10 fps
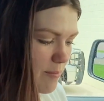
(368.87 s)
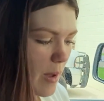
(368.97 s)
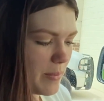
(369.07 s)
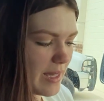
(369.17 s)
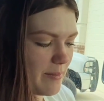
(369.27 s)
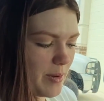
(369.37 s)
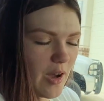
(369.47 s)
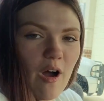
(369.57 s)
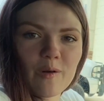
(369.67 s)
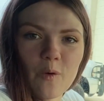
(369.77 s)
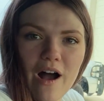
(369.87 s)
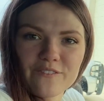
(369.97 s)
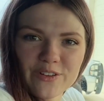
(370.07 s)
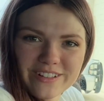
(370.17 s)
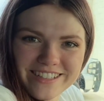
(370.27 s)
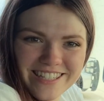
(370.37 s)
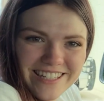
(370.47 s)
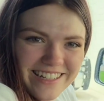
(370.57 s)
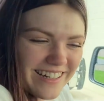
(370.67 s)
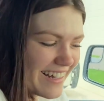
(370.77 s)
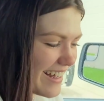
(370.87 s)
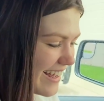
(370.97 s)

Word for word: pumpkin pecan waffles. Yes.